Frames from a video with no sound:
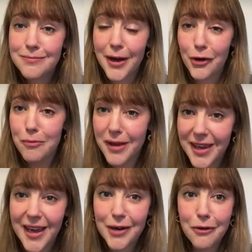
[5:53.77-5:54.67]
I got my
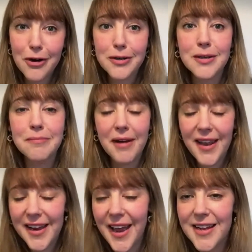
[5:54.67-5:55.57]
gear on, my
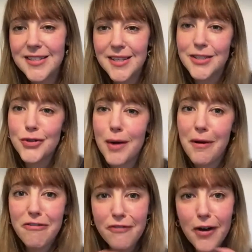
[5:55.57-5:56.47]
leggings, I strapped my
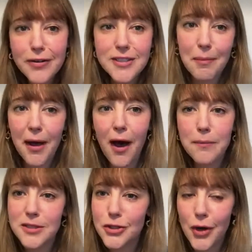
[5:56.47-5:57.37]
phone to my arm
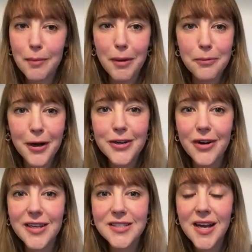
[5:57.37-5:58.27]
to track my
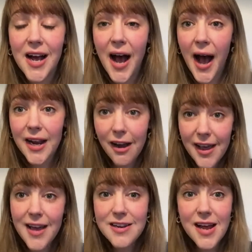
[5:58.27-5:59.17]
progress, and I
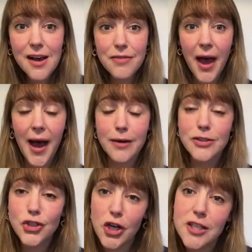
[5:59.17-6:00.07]
headed out of the house
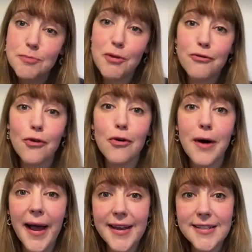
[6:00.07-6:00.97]
just before
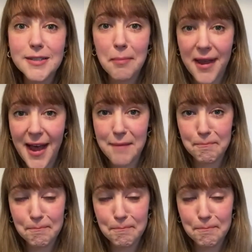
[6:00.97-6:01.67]
8 p.m.